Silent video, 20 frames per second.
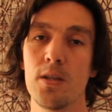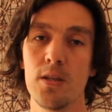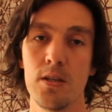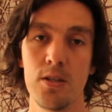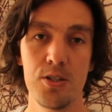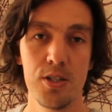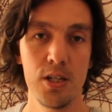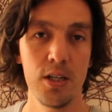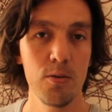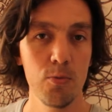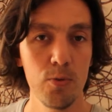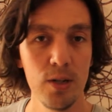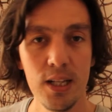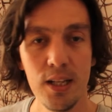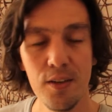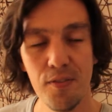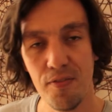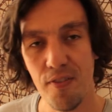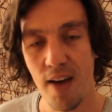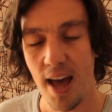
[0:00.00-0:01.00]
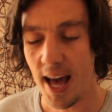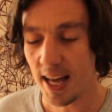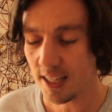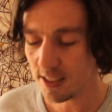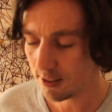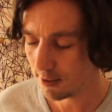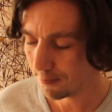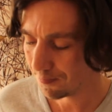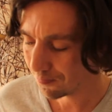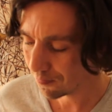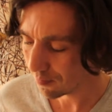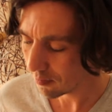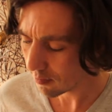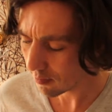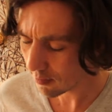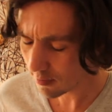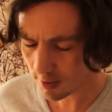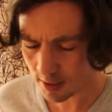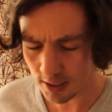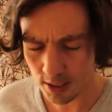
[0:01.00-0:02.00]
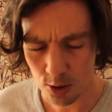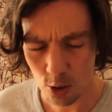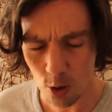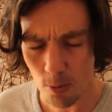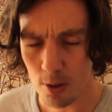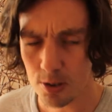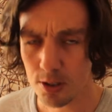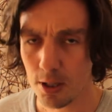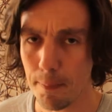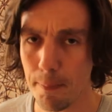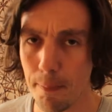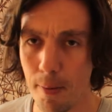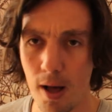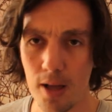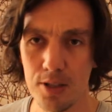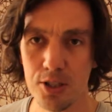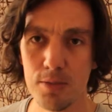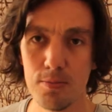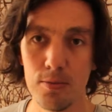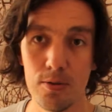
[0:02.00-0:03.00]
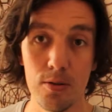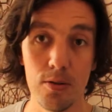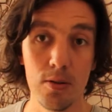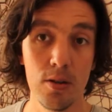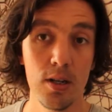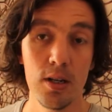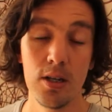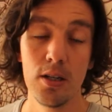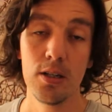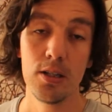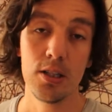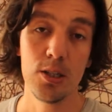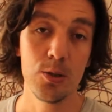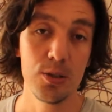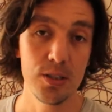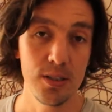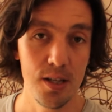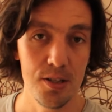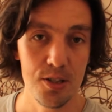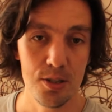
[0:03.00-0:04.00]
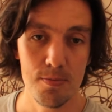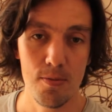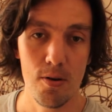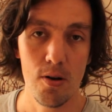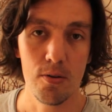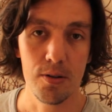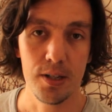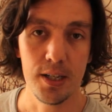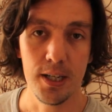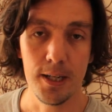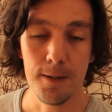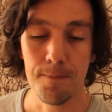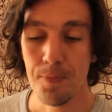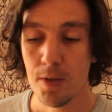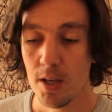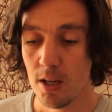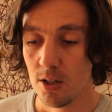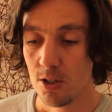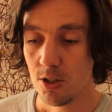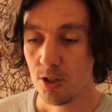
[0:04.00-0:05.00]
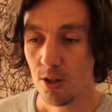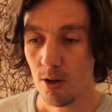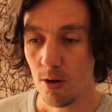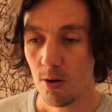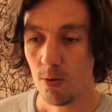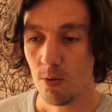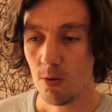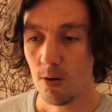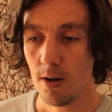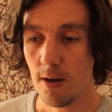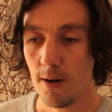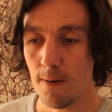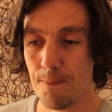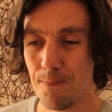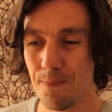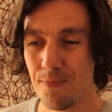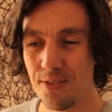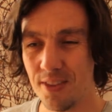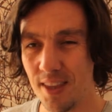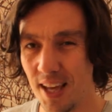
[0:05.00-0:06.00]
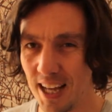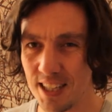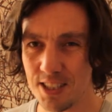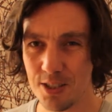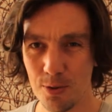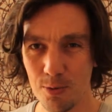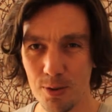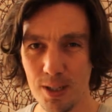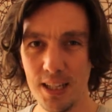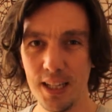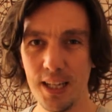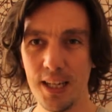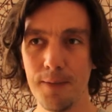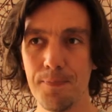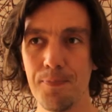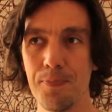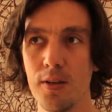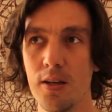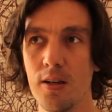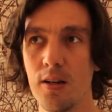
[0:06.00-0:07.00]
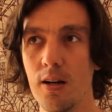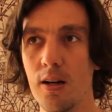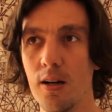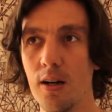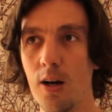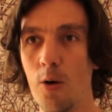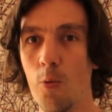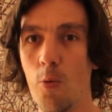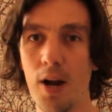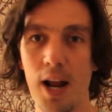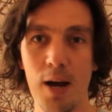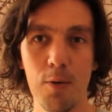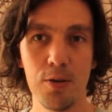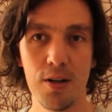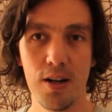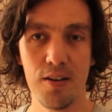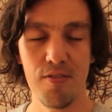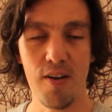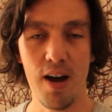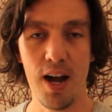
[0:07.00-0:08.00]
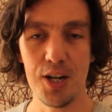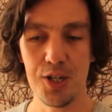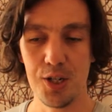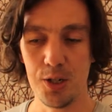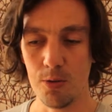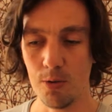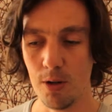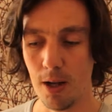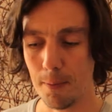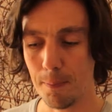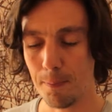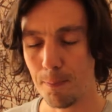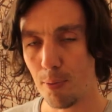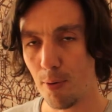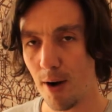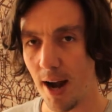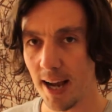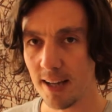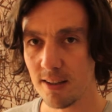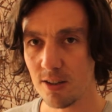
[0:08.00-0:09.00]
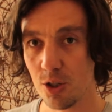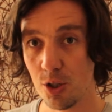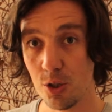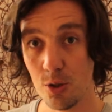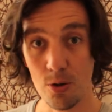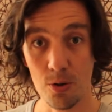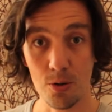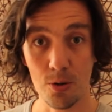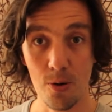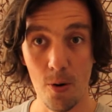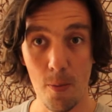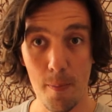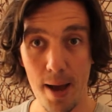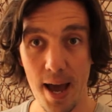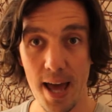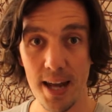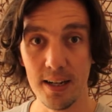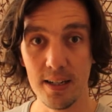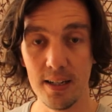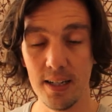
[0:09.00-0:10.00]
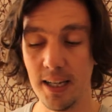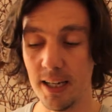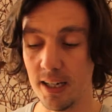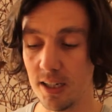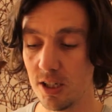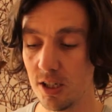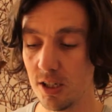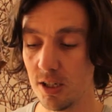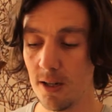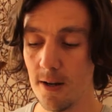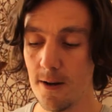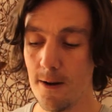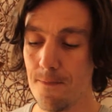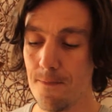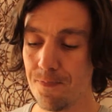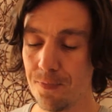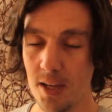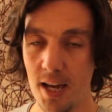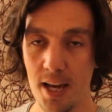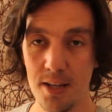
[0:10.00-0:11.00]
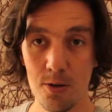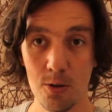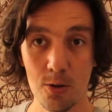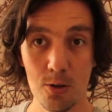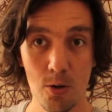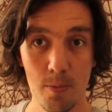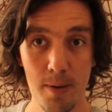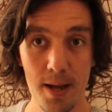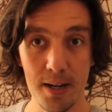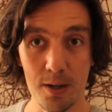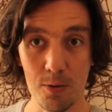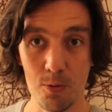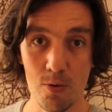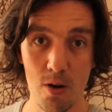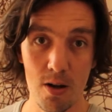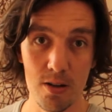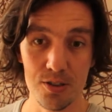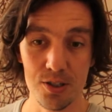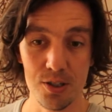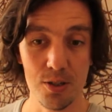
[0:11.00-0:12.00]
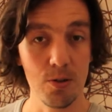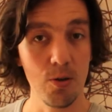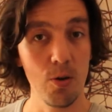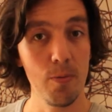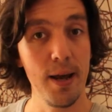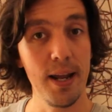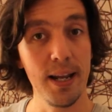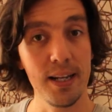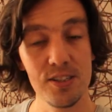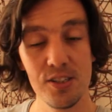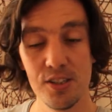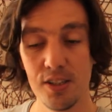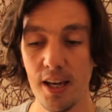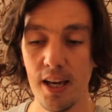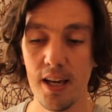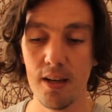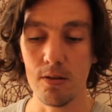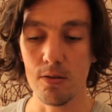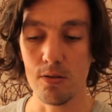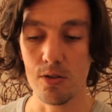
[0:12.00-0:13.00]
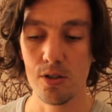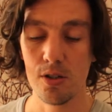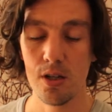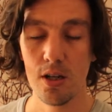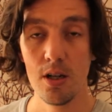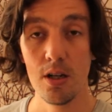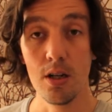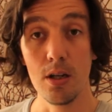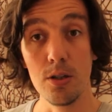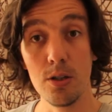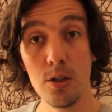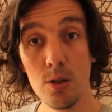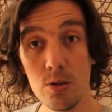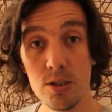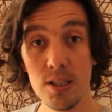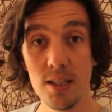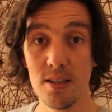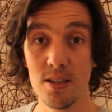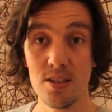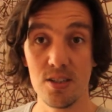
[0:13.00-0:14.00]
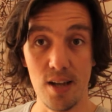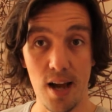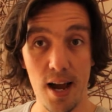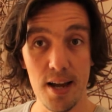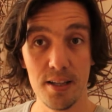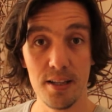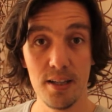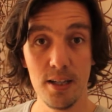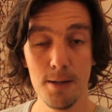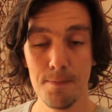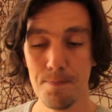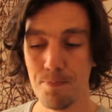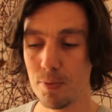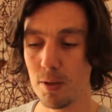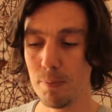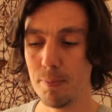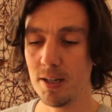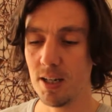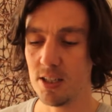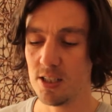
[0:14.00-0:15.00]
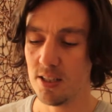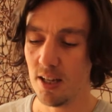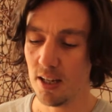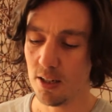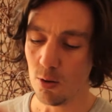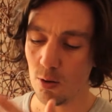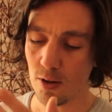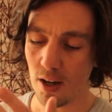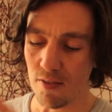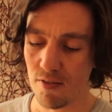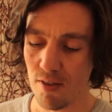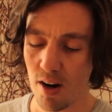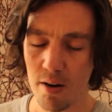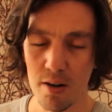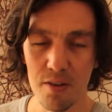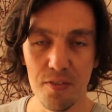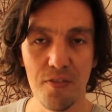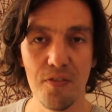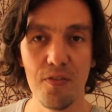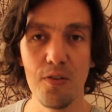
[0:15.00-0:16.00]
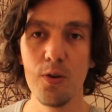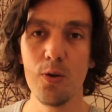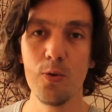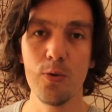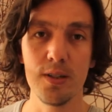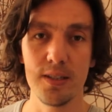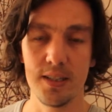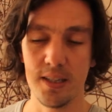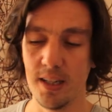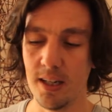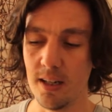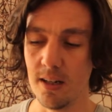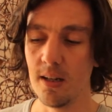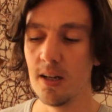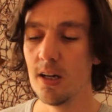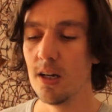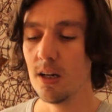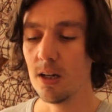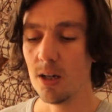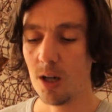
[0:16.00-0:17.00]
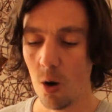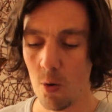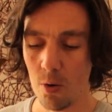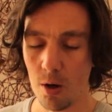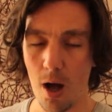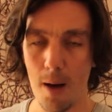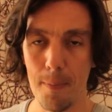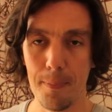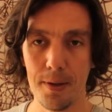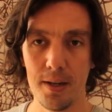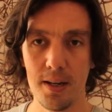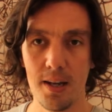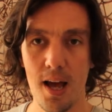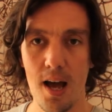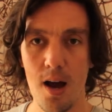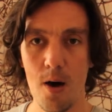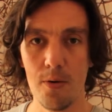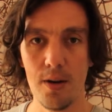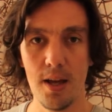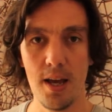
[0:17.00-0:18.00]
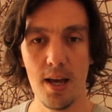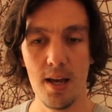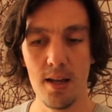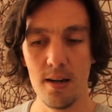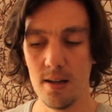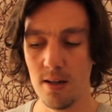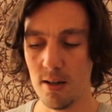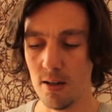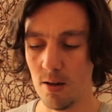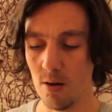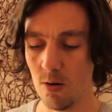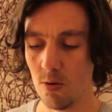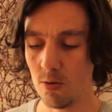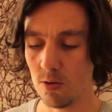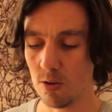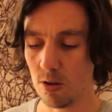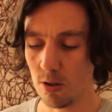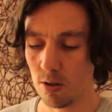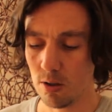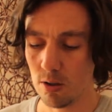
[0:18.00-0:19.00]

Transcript: You see, really fast is almost impossible using that small key. So that's really what I would advise you. Like, practice your chromatic licks and your chromatic runs, your chromatic scales, using the side key, because then you'll get very fluid in going up and down, and you know,